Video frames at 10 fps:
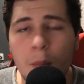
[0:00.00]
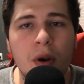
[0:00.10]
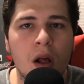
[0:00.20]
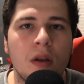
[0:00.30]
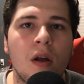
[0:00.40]

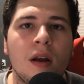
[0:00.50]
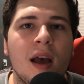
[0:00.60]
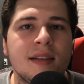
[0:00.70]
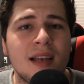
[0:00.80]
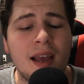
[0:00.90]
But all in all,
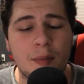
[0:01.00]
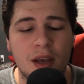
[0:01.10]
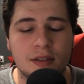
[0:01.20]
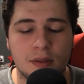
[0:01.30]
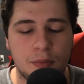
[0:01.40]
guys, I am
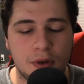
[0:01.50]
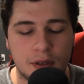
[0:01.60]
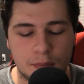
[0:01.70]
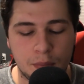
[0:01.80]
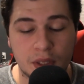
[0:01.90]
actually
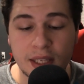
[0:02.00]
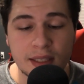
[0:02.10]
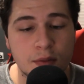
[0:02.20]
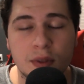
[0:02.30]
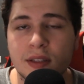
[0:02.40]
pretty
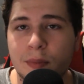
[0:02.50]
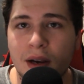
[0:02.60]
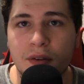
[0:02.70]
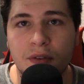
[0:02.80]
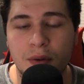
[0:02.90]
pleased with this
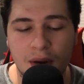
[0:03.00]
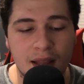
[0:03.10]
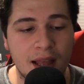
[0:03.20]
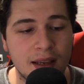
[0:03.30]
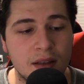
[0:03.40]
microphone. I
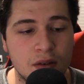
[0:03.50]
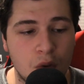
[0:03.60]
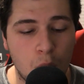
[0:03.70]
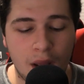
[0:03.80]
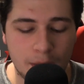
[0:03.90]
like it
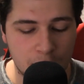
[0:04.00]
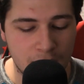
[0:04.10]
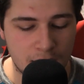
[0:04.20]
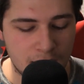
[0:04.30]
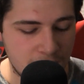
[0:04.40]
quite a
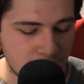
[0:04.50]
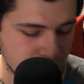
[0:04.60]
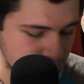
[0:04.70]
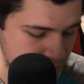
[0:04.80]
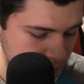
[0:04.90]
bit. It
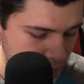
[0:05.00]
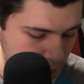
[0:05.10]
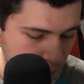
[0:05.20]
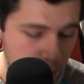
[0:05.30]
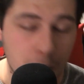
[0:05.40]
is
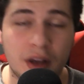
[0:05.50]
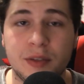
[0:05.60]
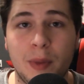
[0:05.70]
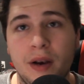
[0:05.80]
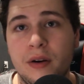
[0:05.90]

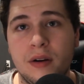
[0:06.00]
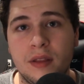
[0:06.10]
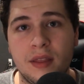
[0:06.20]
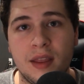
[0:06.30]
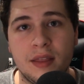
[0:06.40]
much better
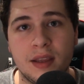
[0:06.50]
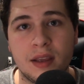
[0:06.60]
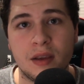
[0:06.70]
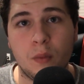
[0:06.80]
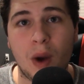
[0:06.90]
than
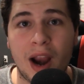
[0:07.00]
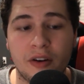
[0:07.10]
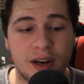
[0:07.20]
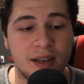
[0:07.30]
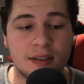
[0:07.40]
the
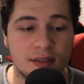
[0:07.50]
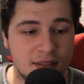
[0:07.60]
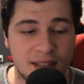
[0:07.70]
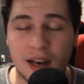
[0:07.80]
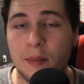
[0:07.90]
wiring
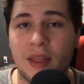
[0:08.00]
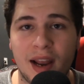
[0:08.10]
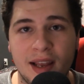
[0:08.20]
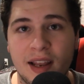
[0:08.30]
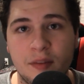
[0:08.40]
setup that I
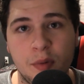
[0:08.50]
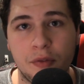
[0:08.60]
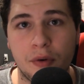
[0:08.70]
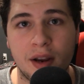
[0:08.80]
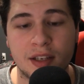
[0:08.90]
had to have
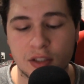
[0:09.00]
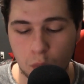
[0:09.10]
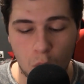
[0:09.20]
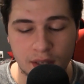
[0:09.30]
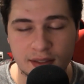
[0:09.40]
beforehand.
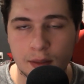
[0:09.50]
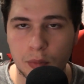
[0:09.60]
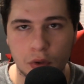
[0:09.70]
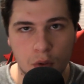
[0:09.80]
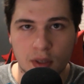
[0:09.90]
Just one
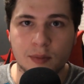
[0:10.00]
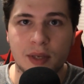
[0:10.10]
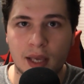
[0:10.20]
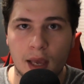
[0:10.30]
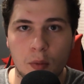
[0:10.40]
simple
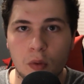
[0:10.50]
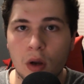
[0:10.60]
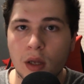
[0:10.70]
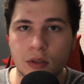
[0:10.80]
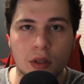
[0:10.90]
USB cable
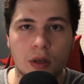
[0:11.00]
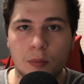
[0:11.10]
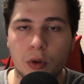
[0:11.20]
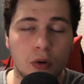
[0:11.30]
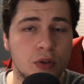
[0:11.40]
to the
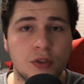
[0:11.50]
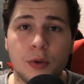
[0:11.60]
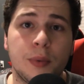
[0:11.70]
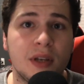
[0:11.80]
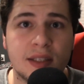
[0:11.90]
computer,
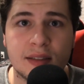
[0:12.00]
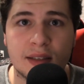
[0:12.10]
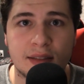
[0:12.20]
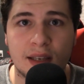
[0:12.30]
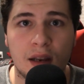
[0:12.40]
super easy
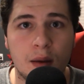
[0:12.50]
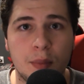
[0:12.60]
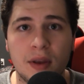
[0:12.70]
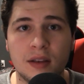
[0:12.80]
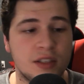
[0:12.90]
to set
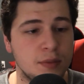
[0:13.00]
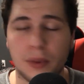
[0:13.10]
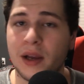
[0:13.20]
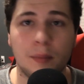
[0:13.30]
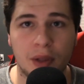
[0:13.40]
up. You just
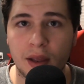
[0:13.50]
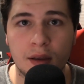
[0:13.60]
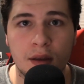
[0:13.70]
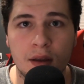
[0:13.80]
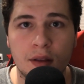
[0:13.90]
plug and play.
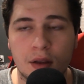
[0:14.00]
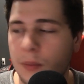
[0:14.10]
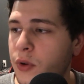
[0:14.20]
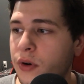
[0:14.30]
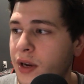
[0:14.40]
The
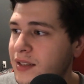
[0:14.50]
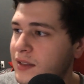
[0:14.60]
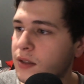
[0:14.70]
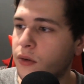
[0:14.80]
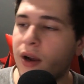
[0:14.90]
computer
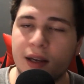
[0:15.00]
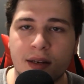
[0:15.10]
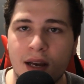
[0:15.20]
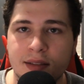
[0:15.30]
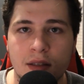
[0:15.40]
instantly
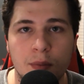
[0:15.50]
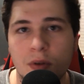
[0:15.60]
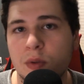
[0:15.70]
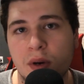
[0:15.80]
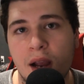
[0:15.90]
recognized that the
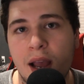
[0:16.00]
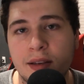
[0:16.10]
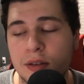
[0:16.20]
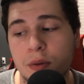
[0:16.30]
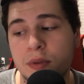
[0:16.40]
most work I had
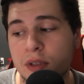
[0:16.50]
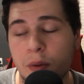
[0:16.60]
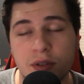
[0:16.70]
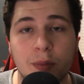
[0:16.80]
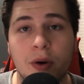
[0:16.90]
to do was
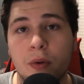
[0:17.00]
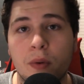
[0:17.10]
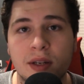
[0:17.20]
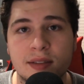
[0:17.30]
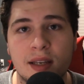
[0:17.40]
go into my
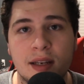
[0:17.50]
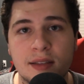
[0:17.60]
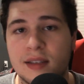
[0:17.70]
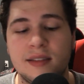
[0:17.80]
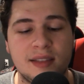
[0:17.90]
recording
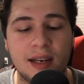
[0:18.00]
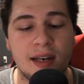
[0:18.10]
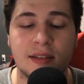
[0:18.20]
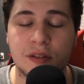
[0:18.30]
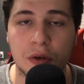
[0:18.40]
settings and set
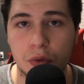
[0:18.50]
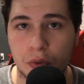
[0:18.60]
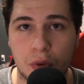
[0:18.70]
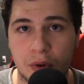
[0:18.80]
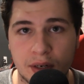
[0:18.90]
it as the new
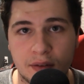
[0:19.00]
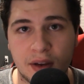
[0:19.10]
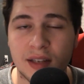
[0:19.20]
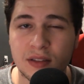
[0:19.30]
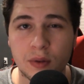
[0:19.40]
recording
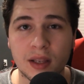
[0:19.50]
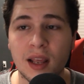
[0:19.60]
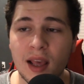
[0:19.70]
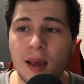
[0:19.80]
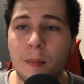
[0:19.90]
device. So it
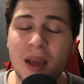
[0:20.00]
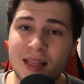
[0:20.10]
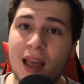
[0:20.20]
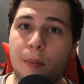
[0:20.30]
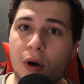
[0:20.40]

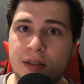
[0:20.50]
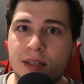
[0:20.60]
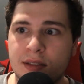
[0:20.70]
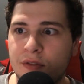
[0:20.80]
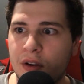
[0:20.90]
made that
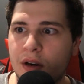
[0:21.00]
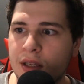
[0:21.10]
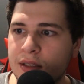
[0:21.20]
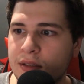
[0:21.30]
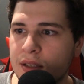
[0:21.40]
process very
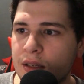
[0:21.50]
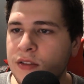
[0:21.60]
easy.